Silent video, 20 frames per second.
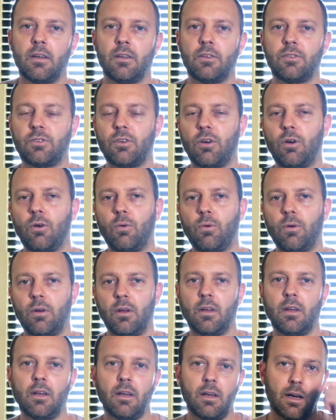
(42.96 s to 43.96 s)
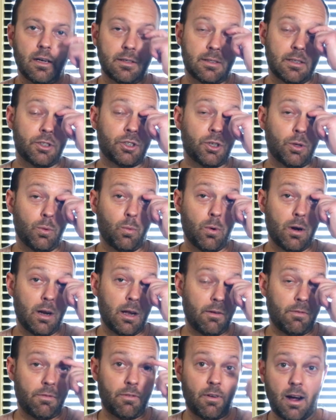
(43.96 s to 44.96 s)
So essentially
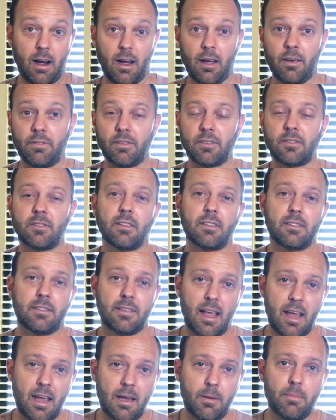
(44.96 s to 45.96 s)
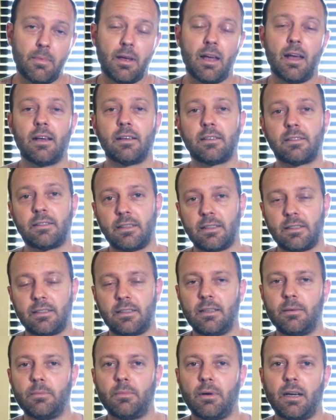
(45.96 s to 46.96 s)
185 is the same as
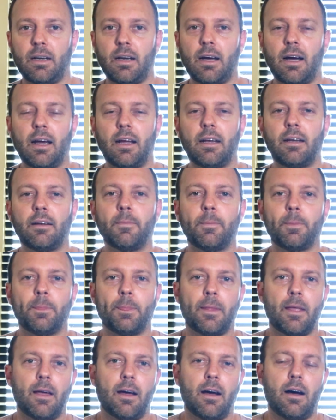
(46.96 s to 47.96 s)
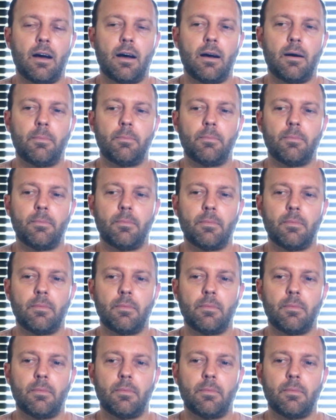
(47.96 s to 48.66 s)
16 by 9.